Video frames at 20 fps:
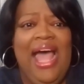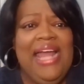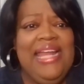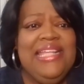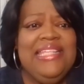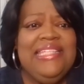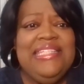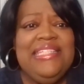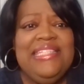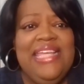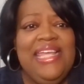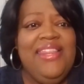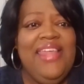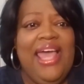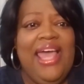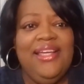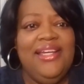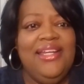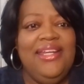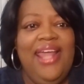I didn't see
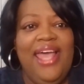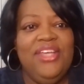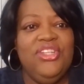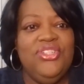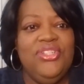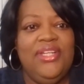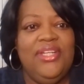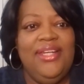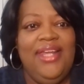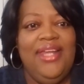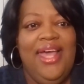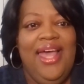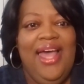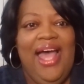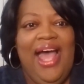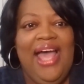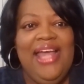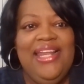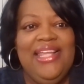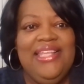that connection.
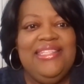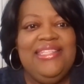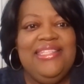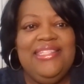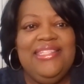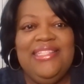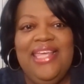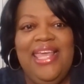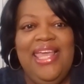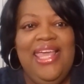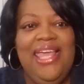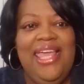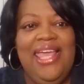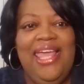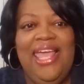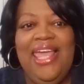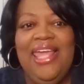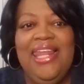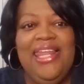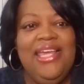I didn't
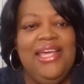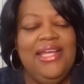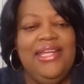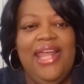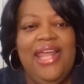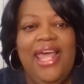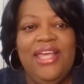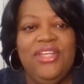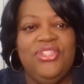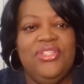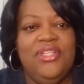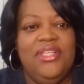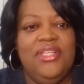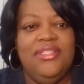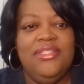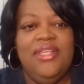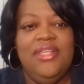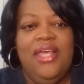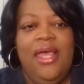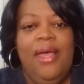see any
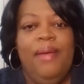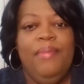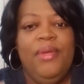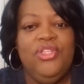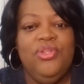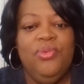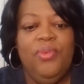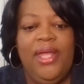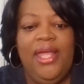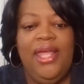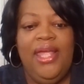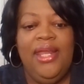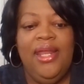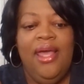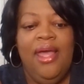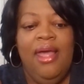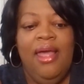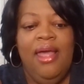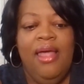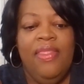connections
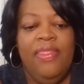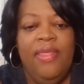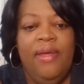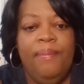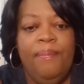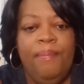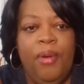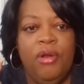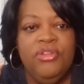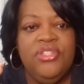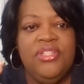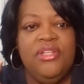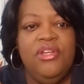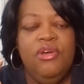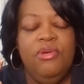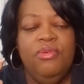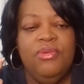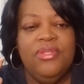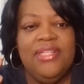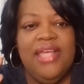between the person
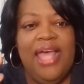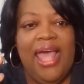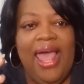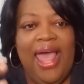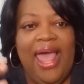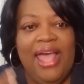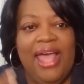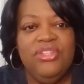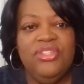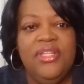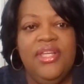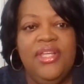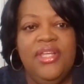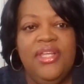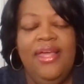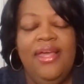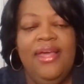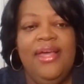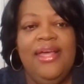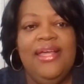who was
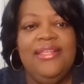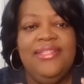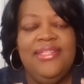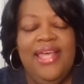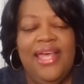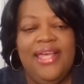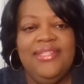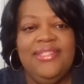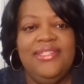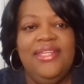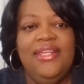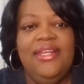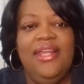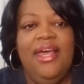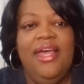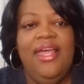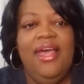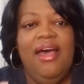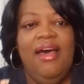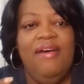actually
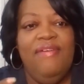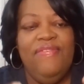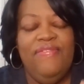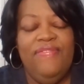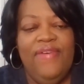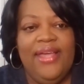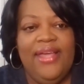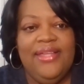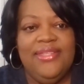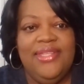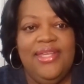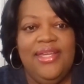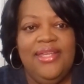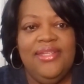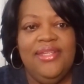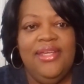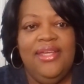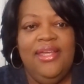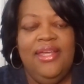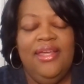tested,
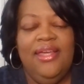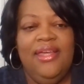affected,